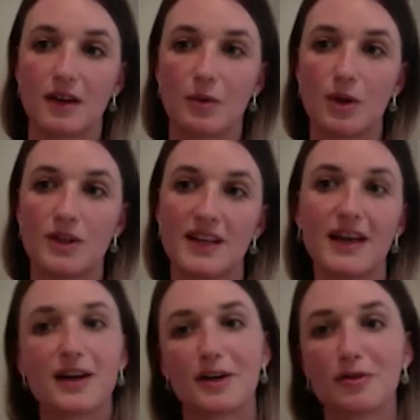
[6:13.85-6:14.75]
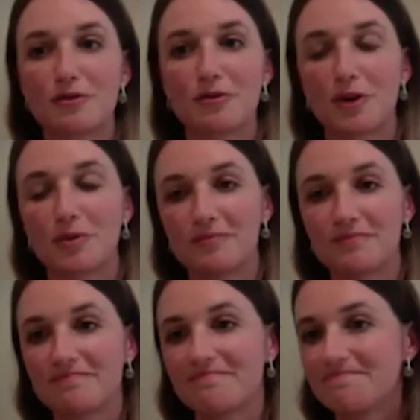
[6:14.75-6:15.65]
were taken
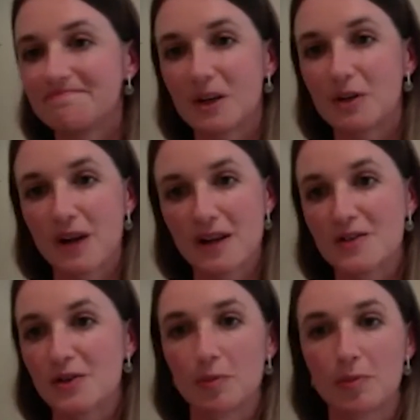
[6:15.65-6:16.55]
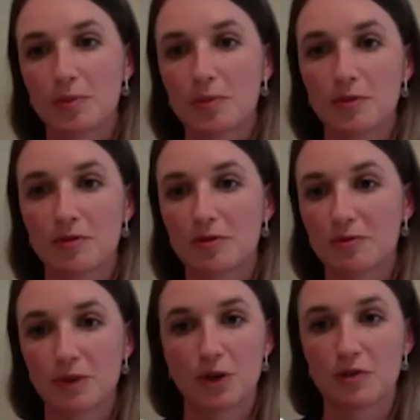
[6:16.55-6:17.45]
from a race group,
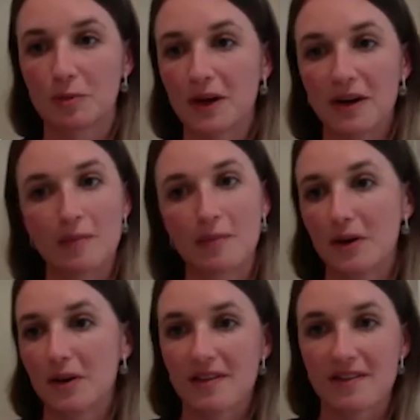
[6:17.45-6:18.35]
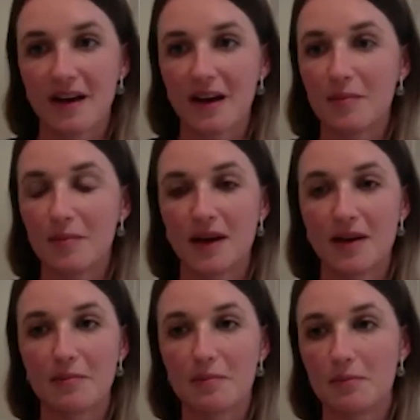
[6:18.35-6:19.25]
from my grandparents' time
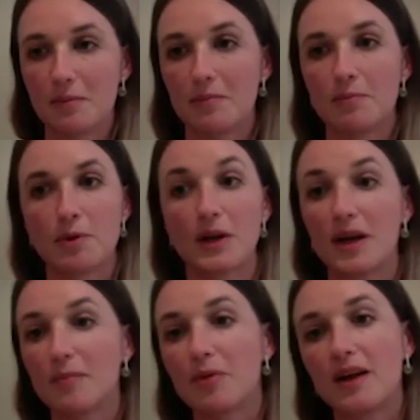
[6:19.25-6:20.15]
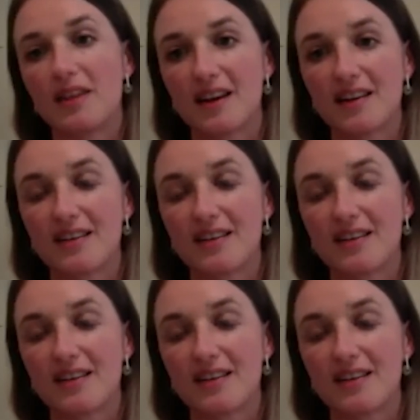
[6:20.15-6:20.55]
and pre that.